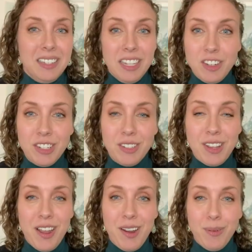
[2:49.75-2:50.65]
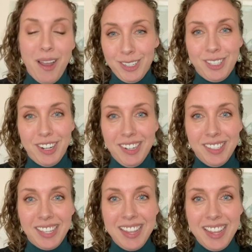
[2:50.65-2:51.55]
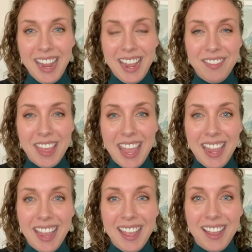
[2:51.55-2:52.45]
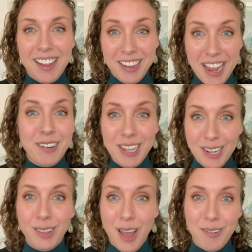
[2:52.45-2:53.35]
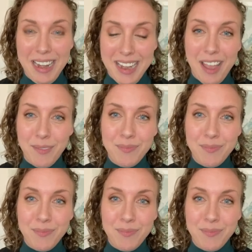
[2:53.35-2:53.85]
Teachers are rock stars, and they are carrying a lot right now.